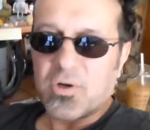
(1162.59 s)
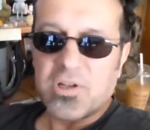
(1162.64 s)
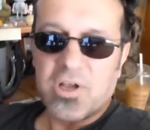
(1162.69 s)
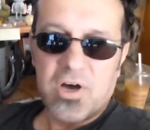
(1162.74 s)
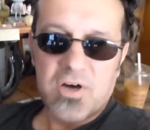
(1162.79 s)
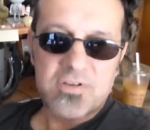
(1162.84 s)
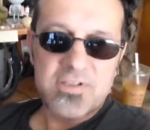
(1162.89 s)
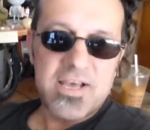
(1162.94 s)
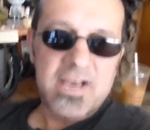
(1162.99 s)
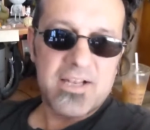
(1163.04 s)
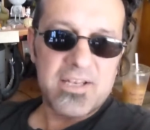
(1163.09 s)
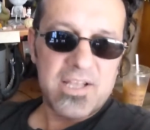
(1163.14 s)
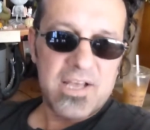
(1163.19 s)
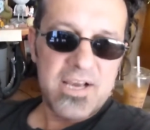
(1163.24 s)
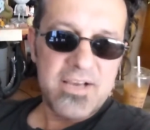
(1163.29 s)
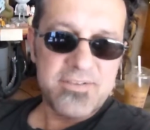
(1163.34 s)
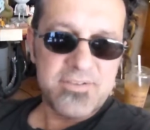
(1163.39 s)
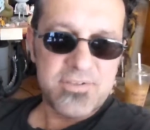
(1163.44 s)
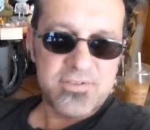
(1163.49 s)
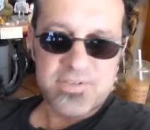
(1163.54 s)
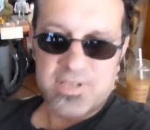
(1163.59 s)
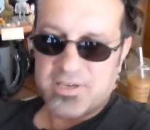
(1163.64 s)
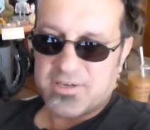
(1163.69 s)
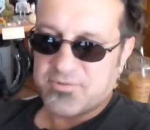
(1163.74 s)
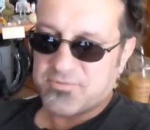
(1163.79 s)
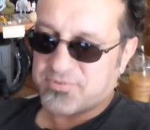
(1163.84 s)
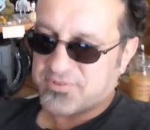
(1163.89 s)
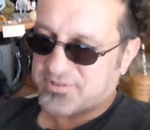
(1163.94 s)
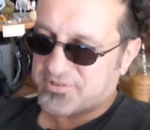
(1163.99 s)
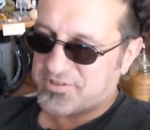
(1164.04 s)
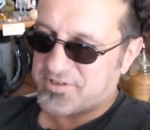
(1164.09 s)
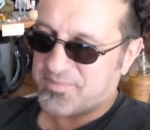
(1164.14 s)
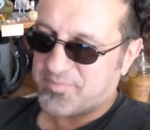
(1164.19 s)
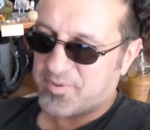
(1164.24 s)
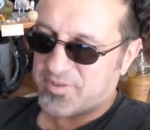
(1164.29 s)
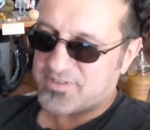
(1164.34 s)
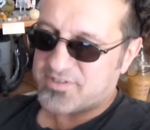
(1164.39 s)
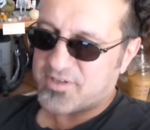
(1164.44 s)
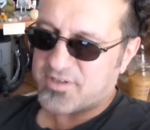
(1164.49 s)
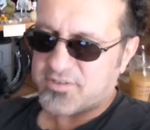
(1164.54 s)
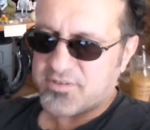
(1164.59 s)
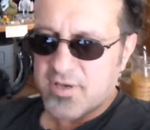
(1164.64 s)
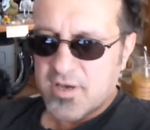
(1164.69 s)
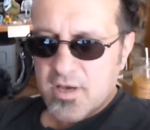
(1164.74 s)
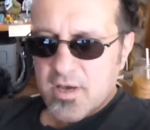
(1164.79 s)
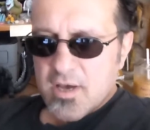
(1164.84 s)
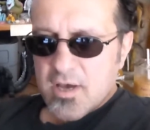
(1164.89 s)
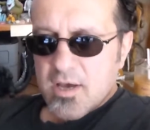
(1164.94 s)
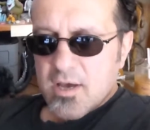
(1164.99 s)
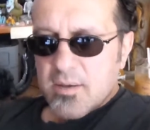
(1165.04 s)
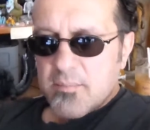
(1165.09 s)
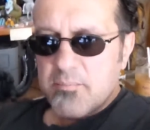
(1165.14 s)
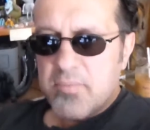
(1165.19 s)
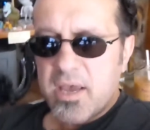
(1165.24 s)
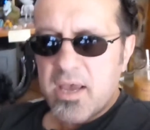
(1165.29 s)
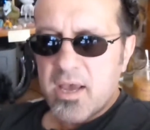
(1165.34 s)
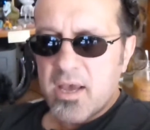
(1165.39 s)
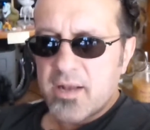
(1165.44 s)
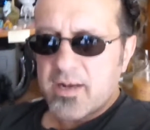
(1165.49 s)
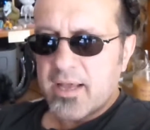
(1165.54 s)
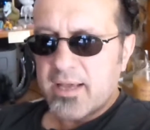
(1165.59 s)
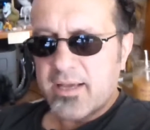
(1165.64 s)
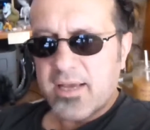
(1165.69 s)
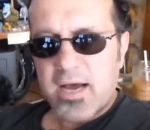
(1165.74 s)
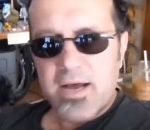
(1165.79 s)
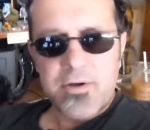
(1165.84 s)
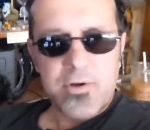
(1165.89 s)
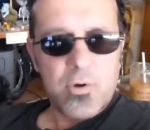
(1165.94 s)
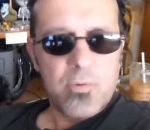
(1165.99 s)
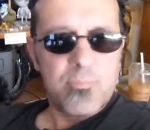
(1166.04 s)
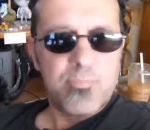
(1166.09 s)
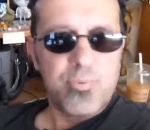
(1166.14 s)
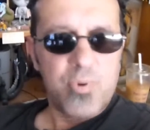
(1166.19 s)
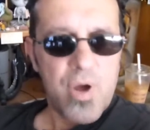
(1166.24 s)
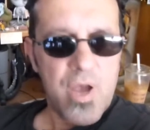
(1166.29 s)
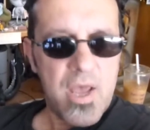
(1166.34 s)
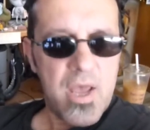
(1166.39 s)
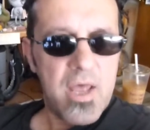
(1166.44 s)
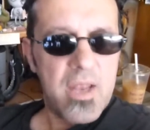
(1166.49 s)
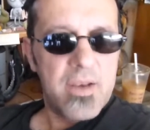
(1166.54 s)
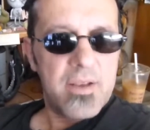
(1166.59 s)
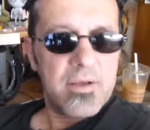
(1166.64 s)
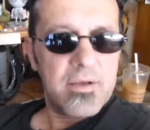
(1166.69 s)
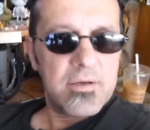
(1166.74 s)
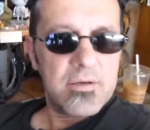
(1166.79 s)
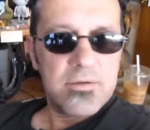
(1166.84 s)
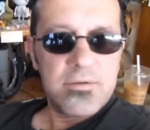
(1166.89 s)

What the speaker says: Along that lines, it's like when someone says, man, I got no bread.